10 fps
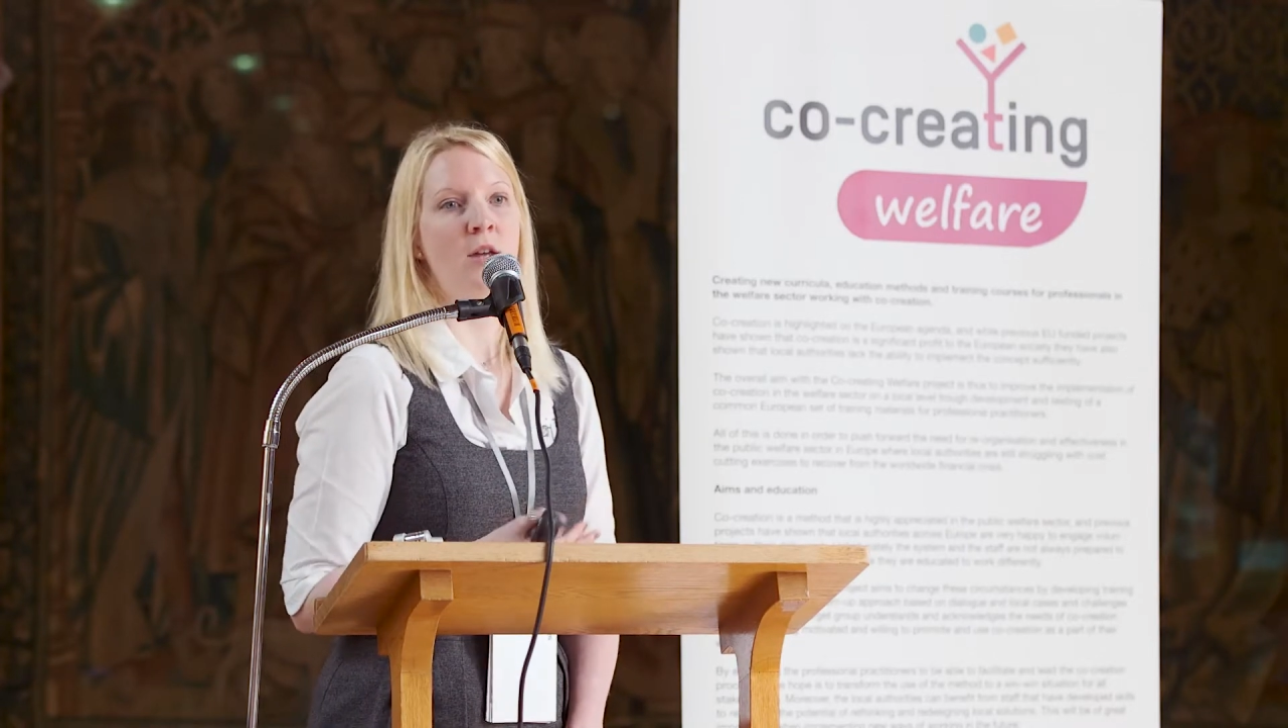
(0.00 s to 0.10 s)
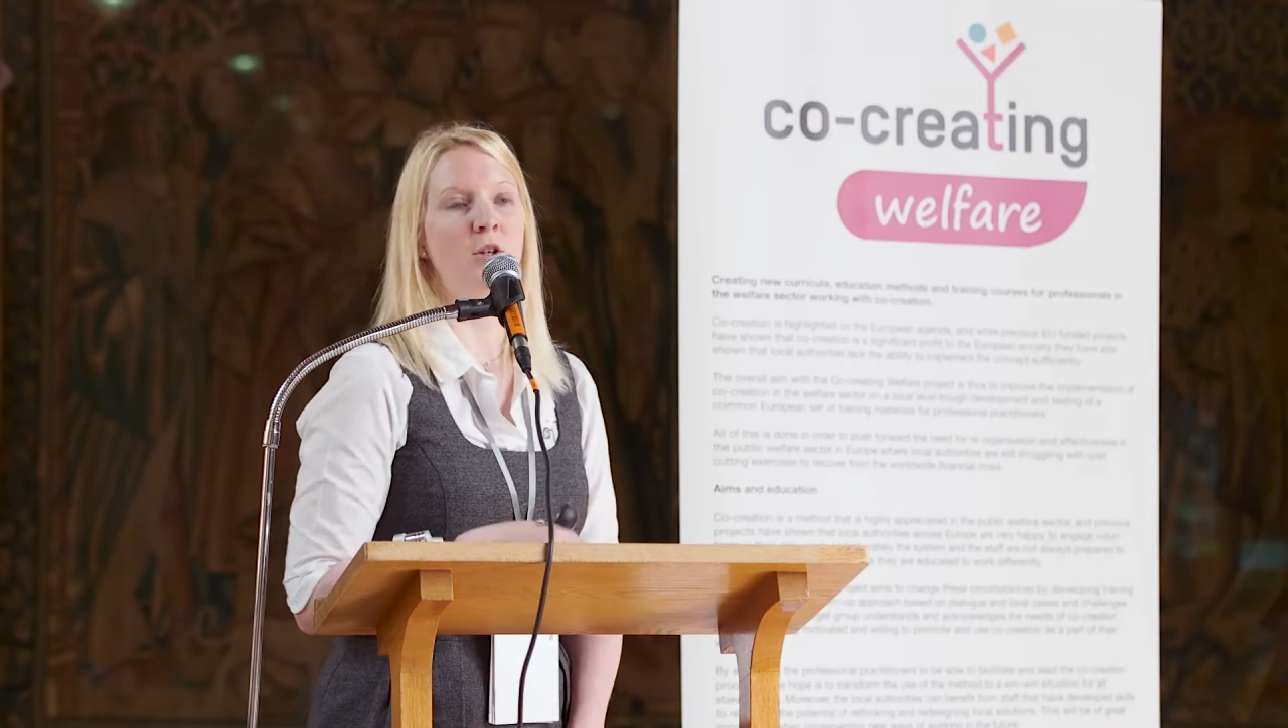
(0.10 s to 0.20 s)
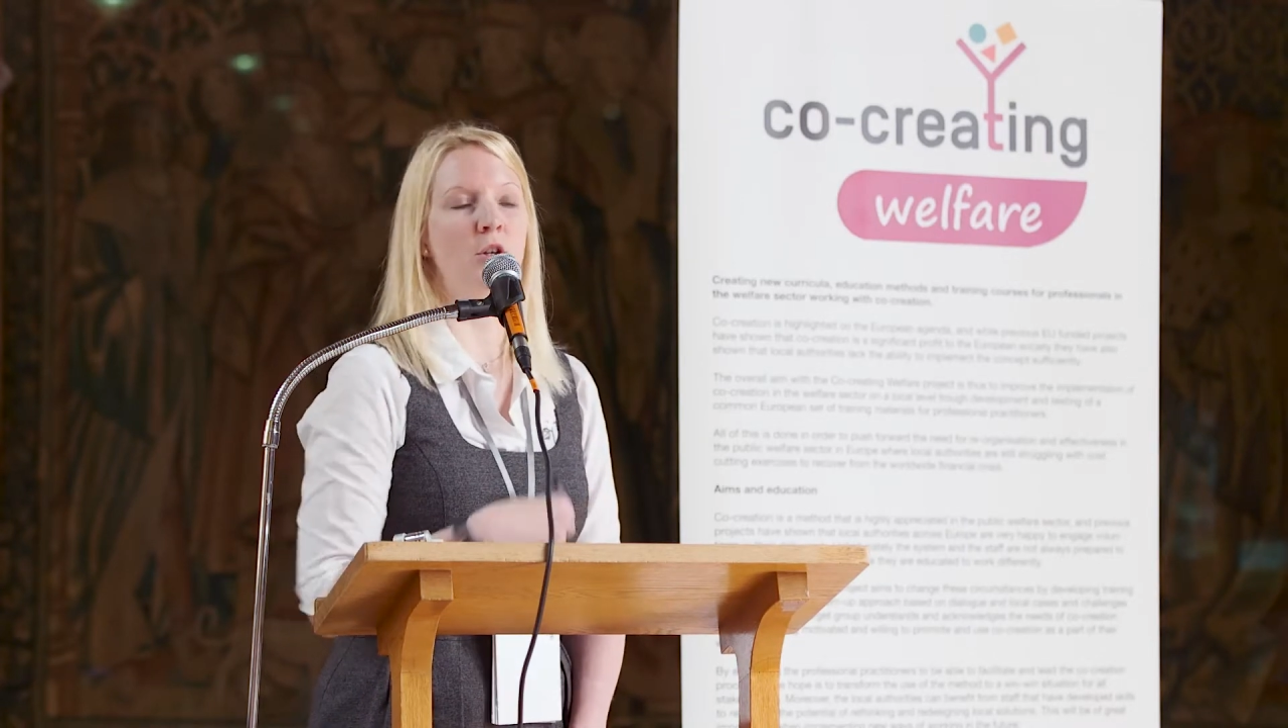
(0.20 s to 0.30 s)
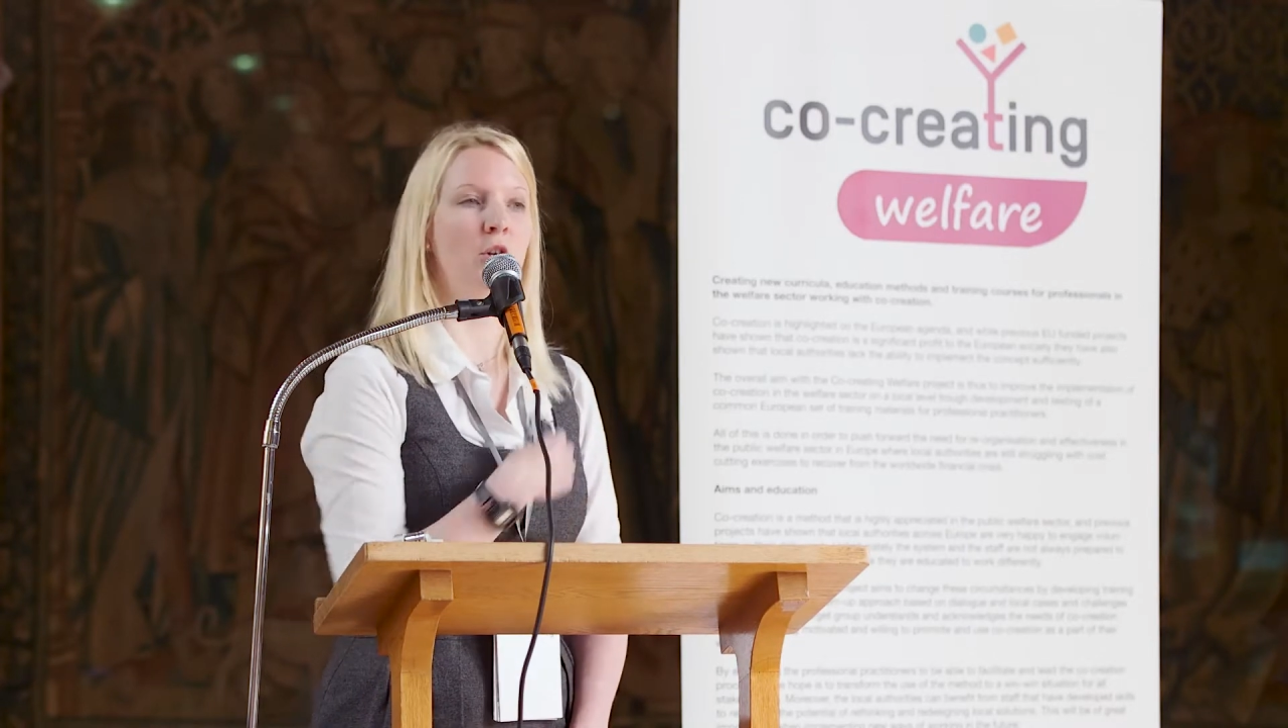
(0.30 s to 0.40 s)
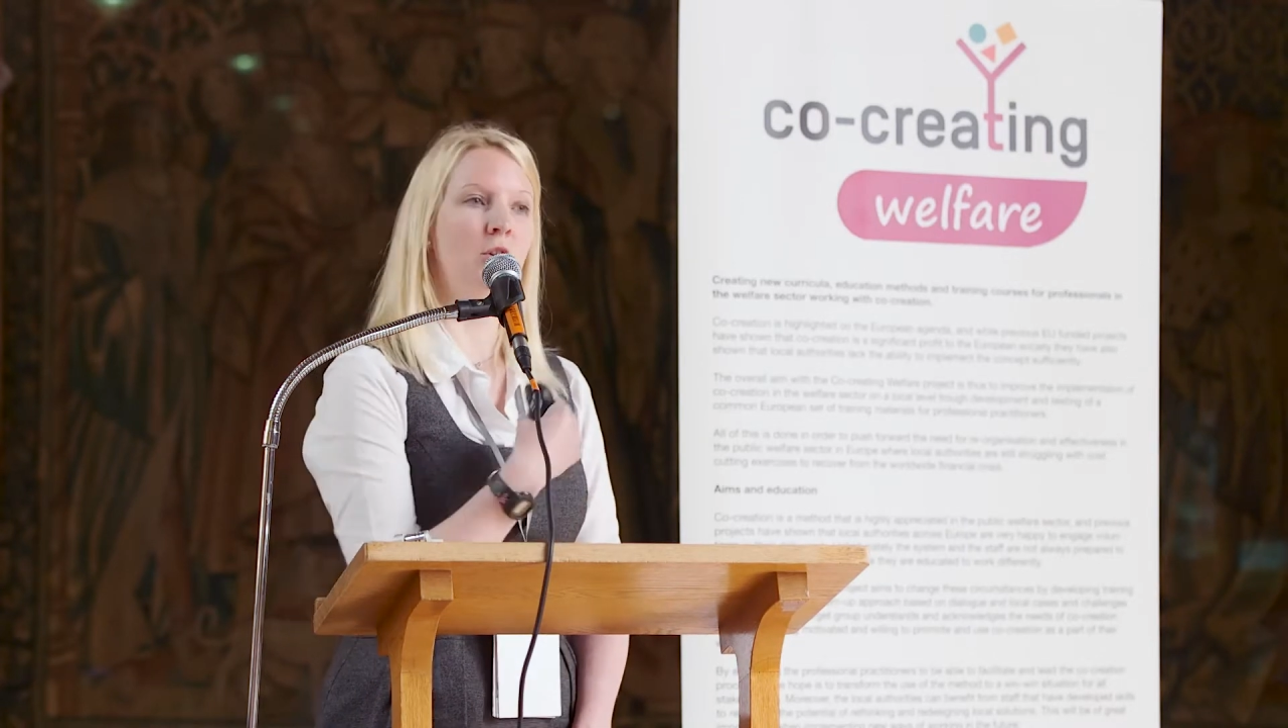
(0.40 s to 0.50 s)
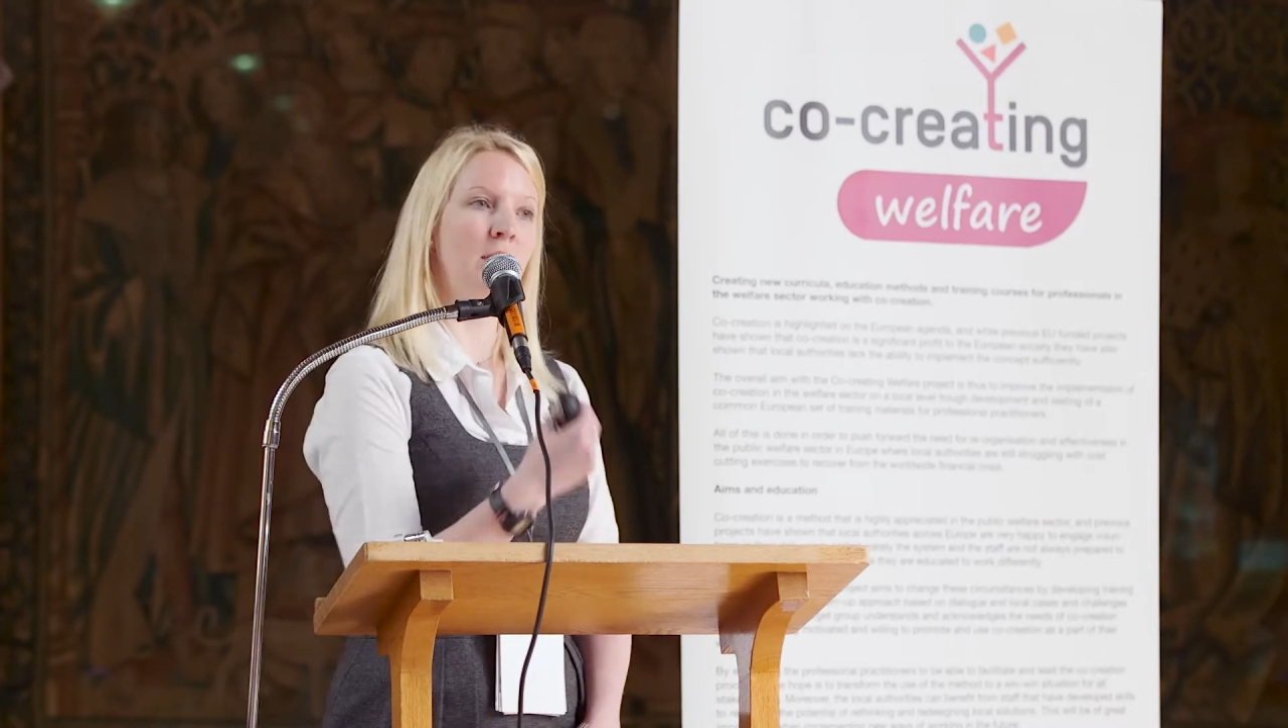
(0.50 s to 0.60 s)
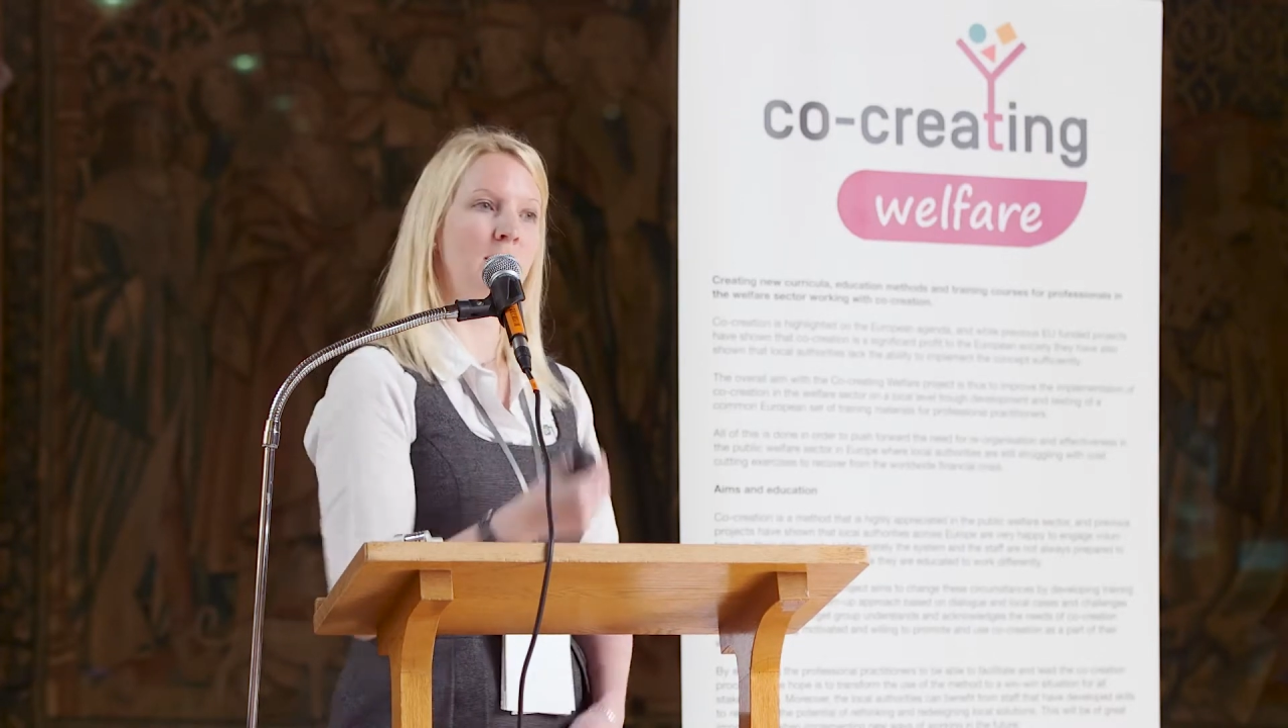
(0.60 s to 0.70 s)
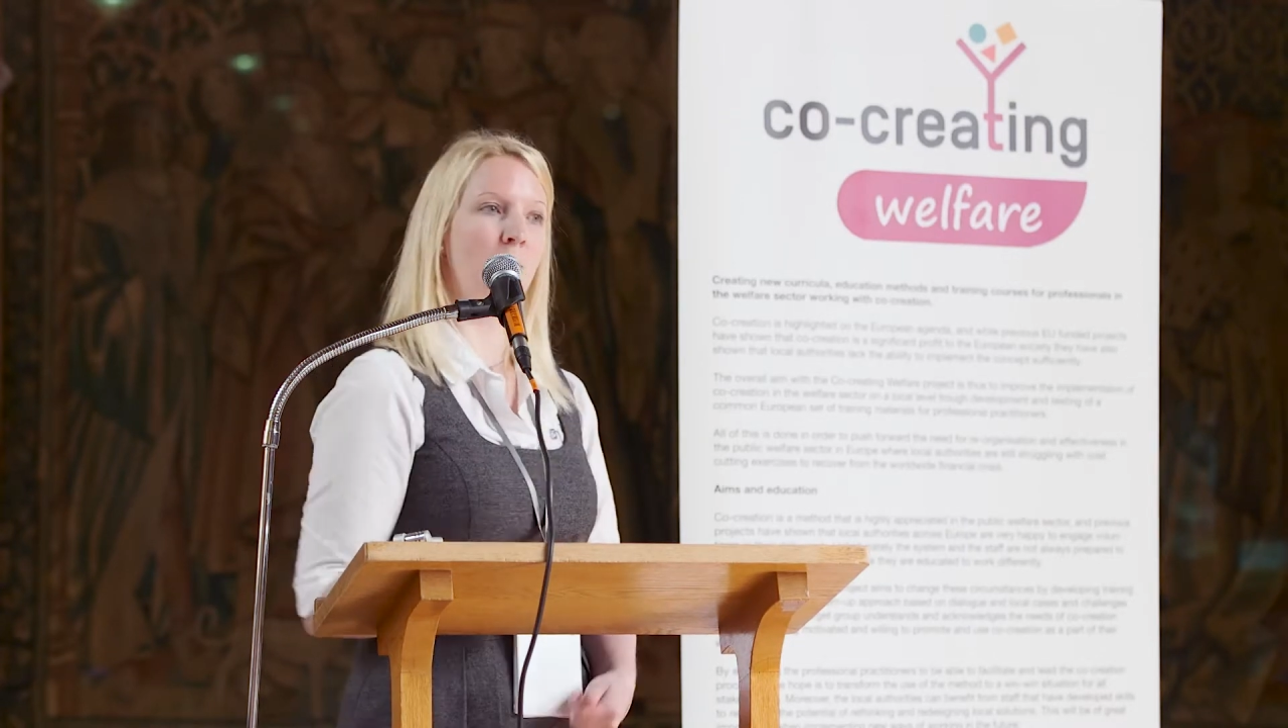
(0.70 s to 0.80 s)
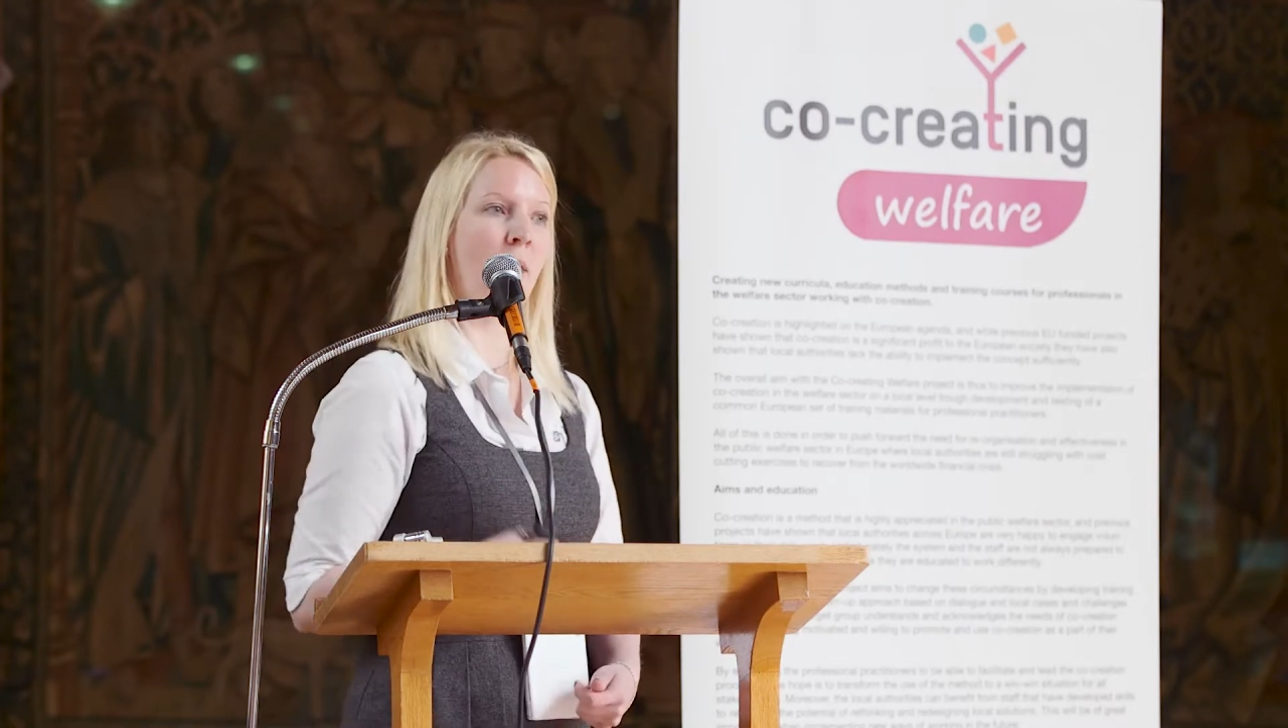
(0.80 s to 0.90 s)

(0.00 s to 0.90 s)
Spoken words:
So it's